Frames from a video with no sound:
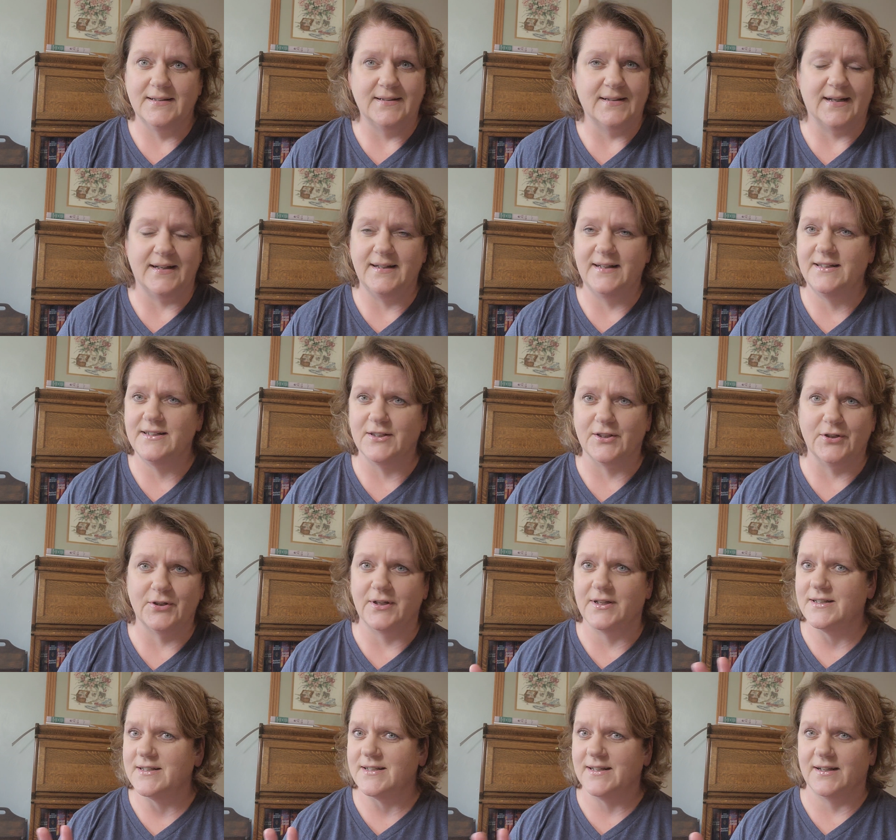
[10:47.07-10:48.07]
I need to look
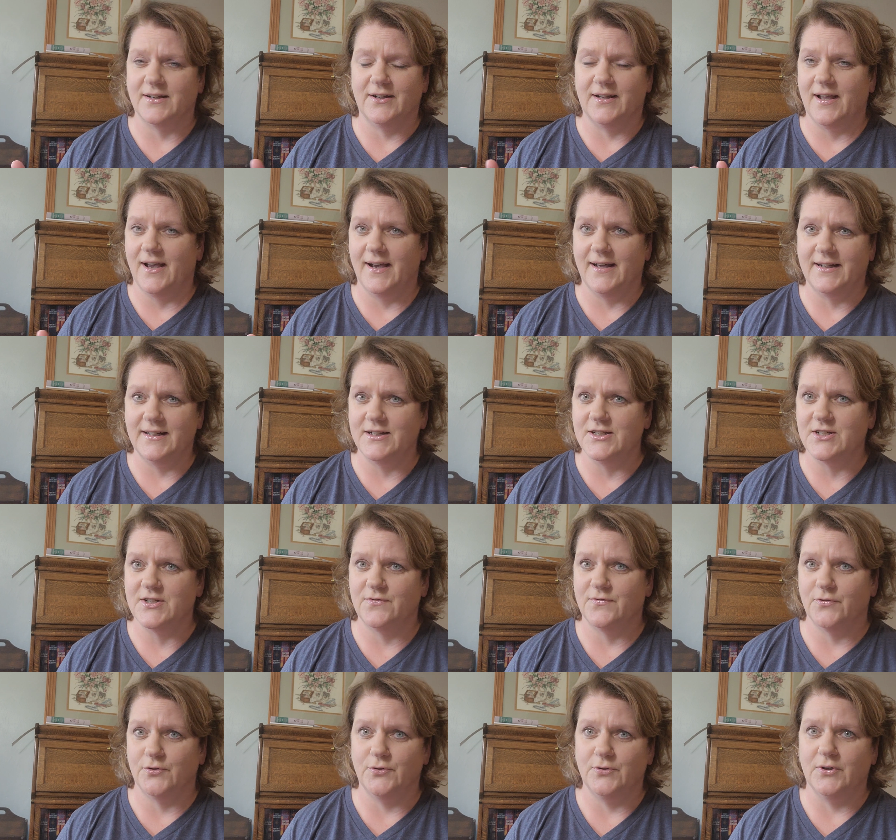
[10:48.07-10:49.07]
into cottage
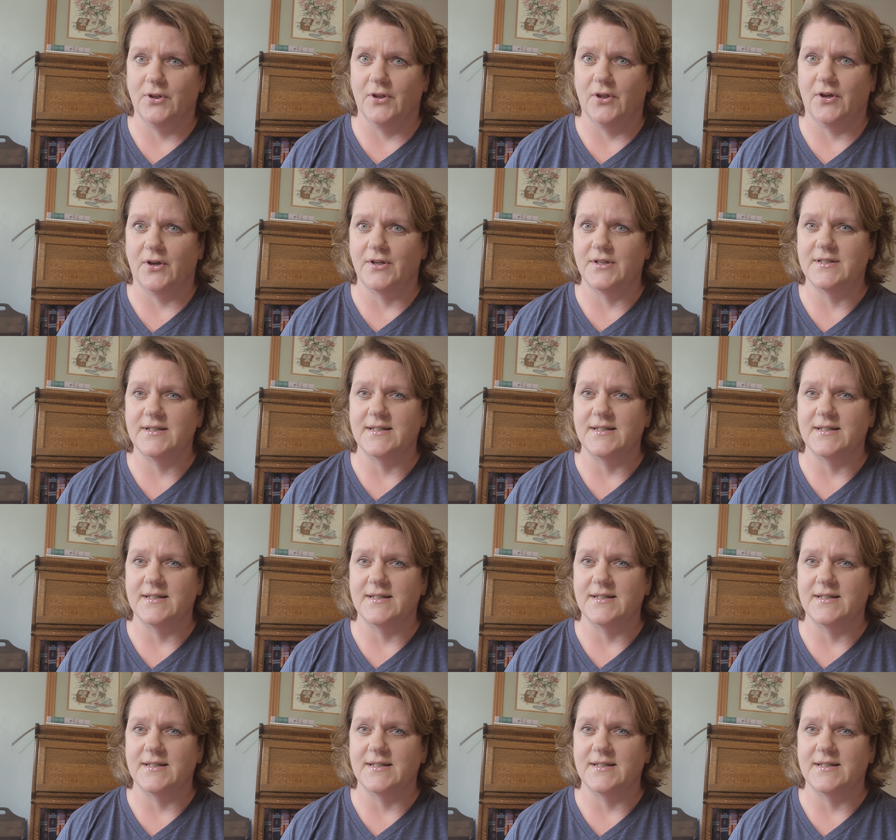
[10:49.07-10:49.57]
food laws,